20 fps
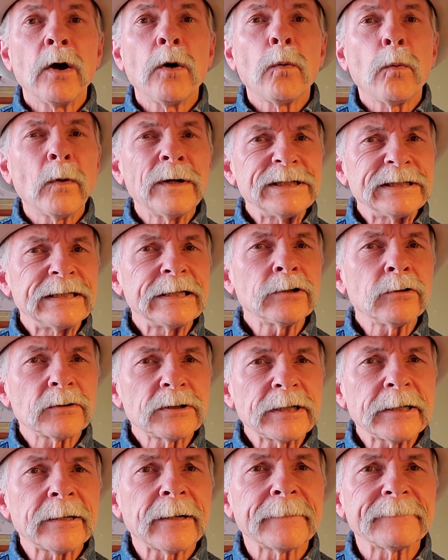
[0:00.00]
What zero
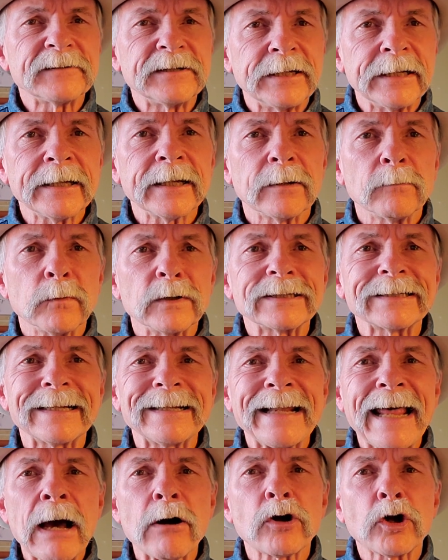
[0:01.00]
tariffs did was
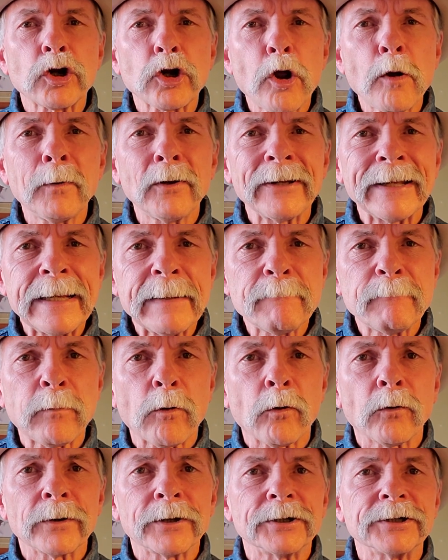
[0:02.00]
allow global
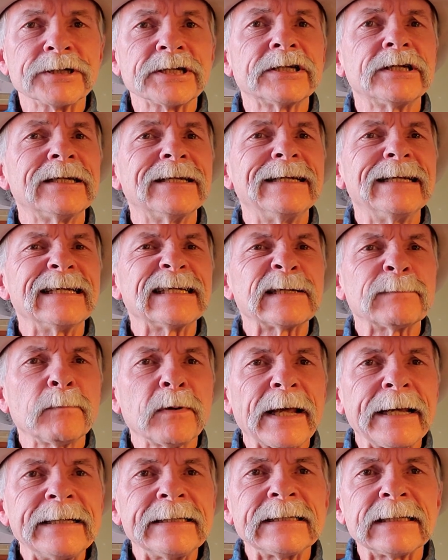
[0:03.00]
importers to
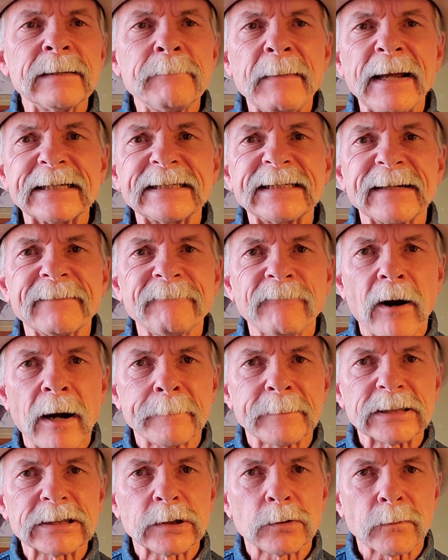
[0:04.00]
displace domestic
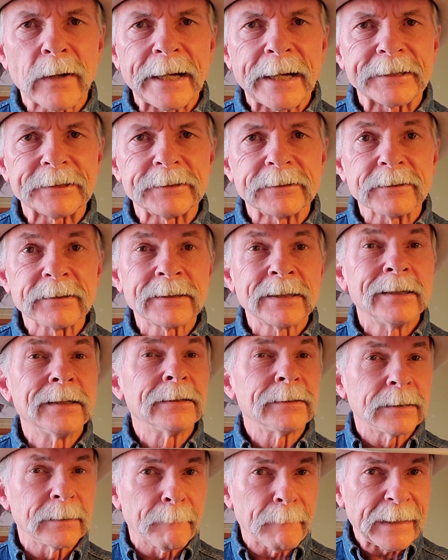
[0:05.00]
farmers and ranchers,
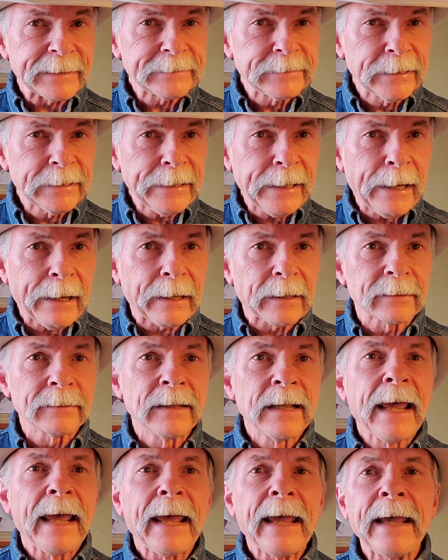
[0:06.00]
domestic cattle,
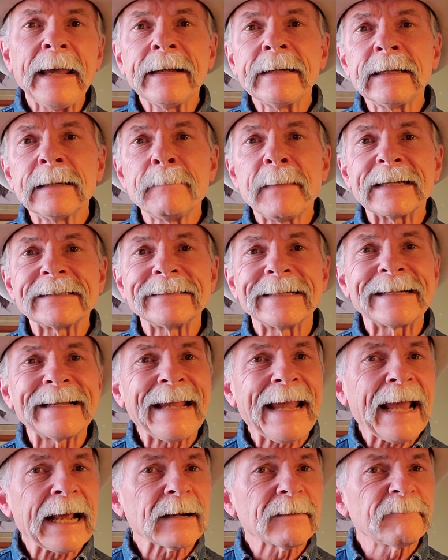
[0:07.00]
and domestic
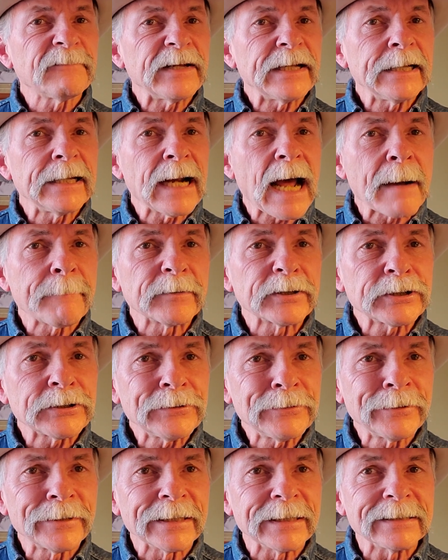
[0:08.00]
cattle feeding
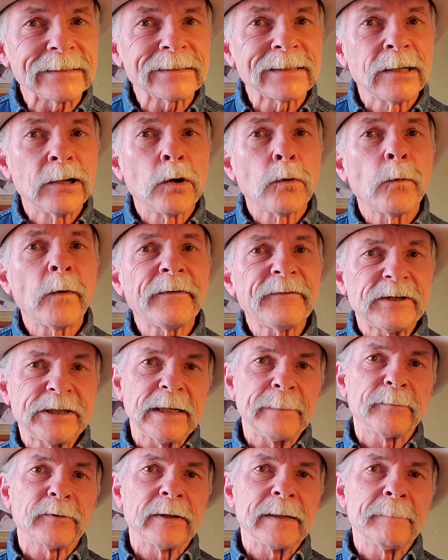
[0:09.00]
opportunities with
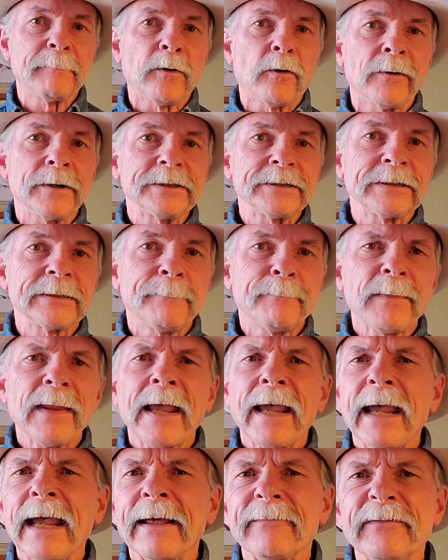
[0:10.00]
cheaper imports.
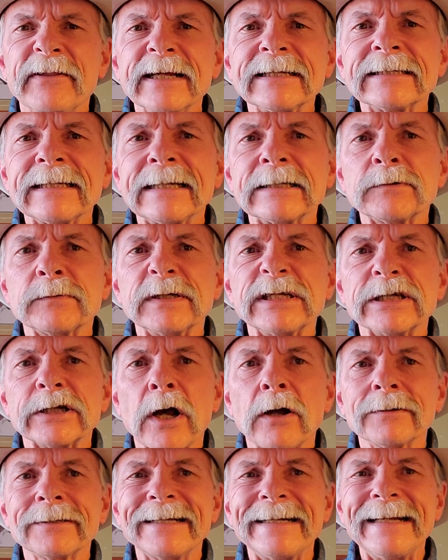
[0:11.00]
And this has
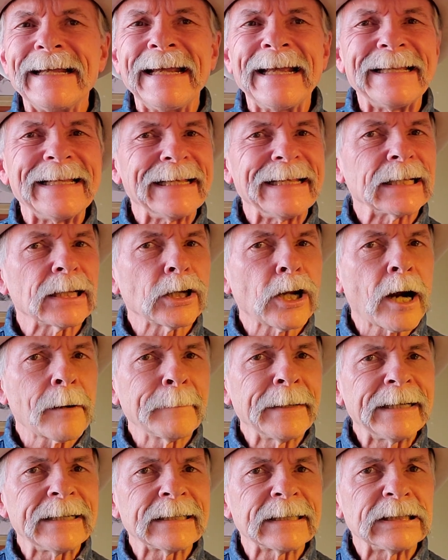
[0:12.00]
resulted in the
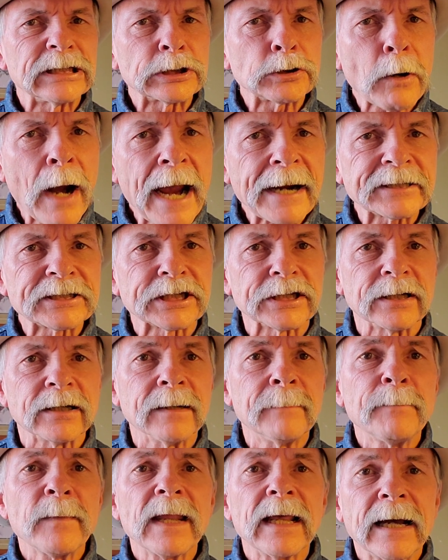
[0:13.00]
alarming contraction
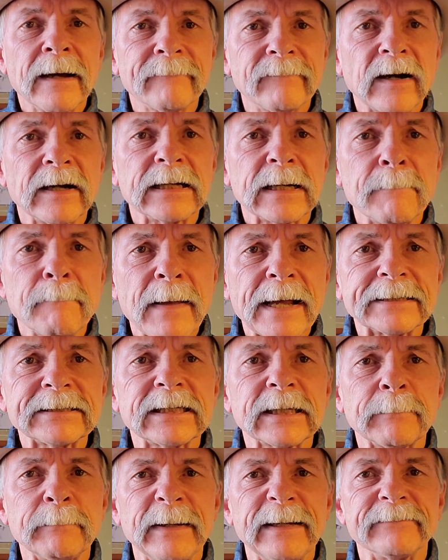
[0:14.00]
of our
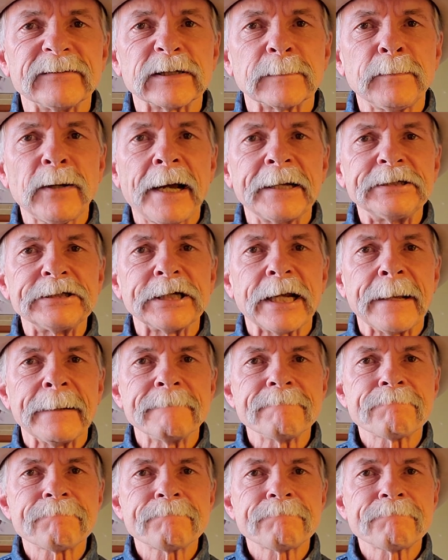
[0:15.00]
domestic beef supply chain.